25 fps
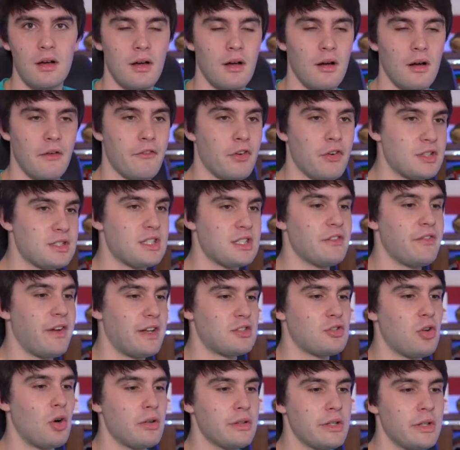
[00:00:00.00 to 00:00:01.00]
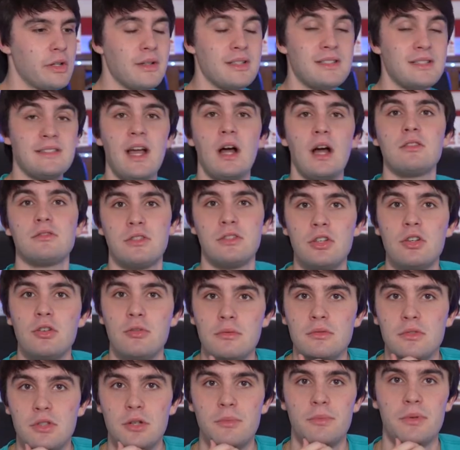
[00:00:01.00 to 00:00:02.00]
Versus if I told you it's down
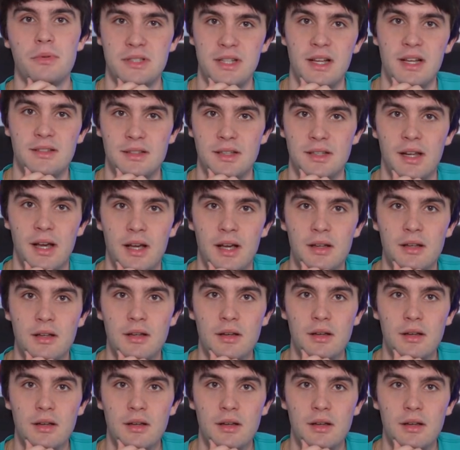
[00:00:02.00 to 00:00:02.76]
2% today.